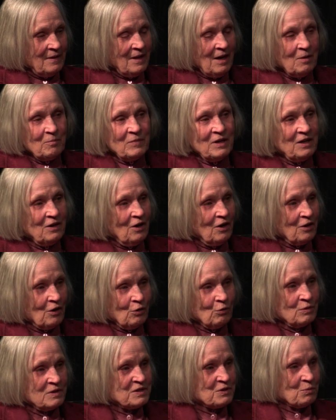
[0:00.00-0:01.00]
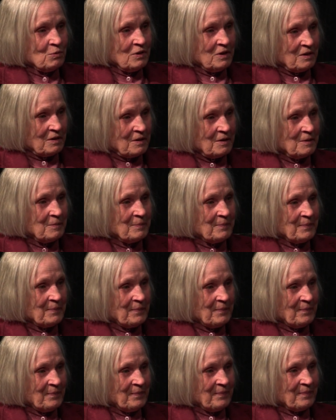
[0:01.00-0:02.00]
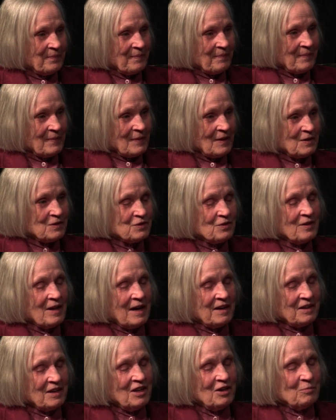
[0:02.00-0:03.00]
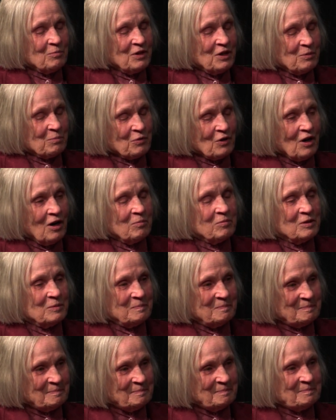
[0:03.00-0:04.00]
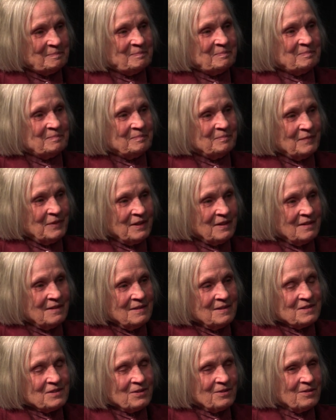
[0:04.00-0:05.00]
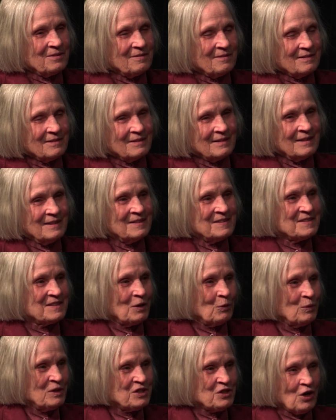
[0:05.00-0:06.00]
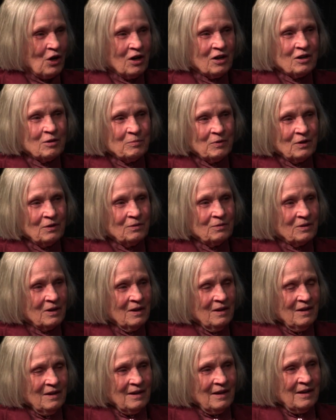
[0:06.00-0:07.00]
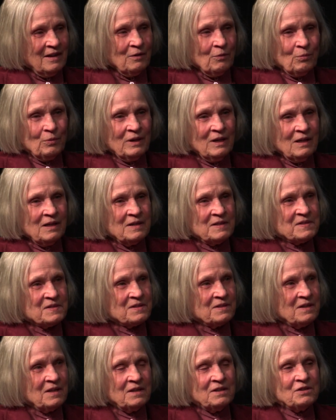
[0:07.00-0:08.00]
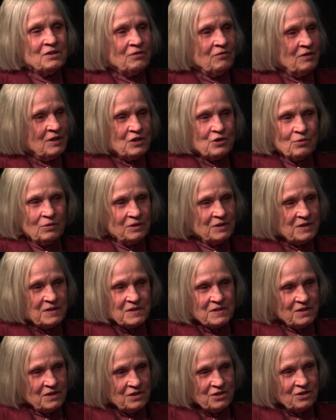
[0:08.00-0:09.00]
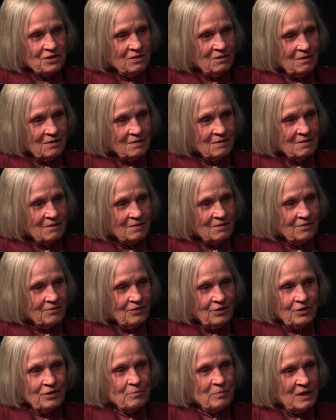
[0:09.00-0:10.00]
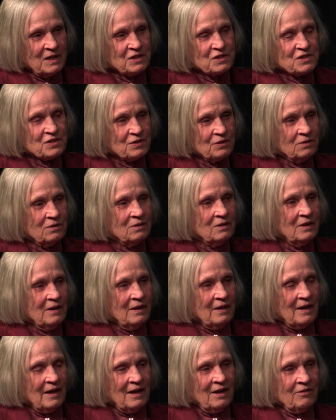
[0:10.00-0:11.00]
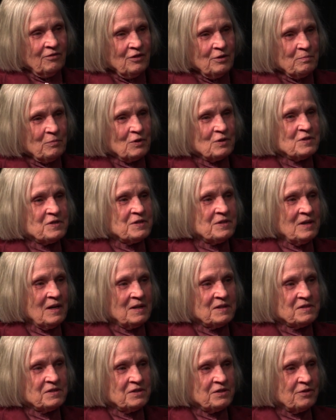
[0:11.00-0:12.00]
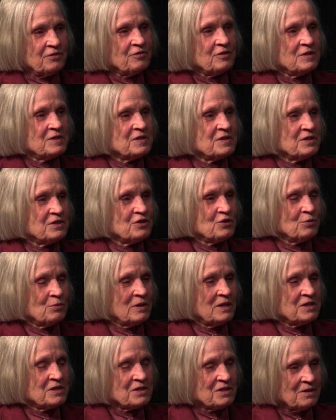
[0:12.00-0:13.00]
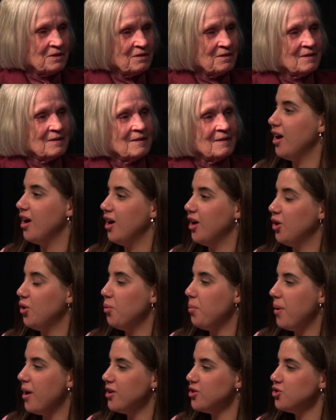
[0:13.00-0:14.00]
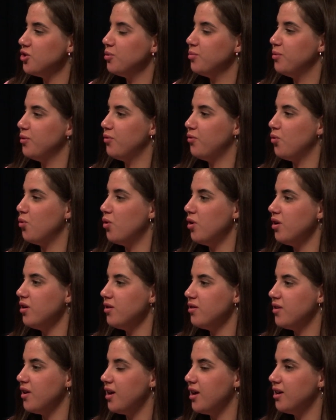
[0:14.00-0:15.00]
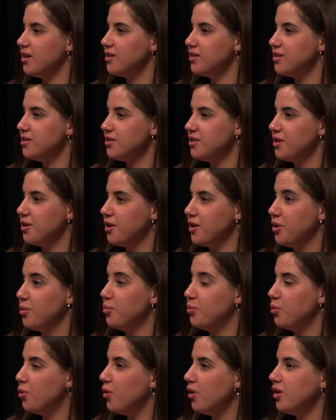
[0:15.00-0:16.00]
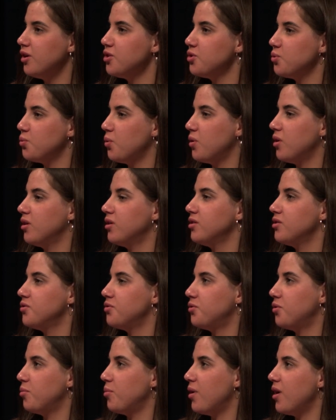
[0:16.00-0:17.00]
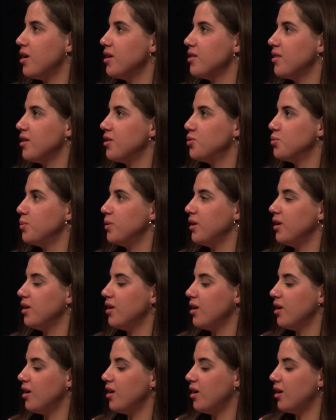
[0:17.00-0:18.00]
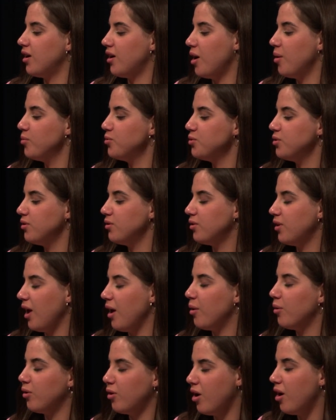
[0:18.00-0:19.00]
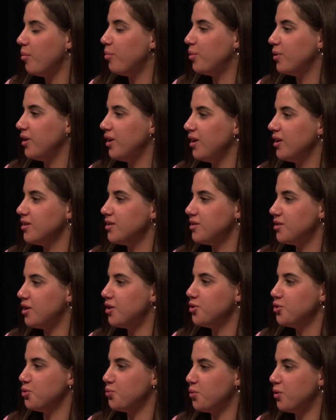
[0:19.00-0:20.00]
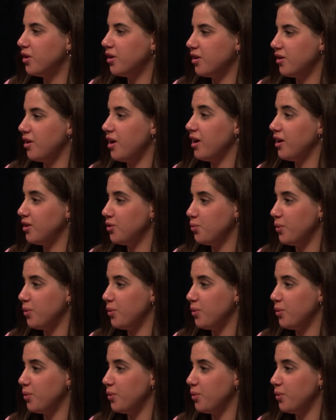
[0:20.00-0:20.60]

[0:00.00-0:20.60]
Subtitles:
And that may not always work. So that can be a problem. But these are things that we talk about, and it really is an individual decision, very much so. Every person has a different situation. You mentioned before that employers want from us that we come to company and start to work right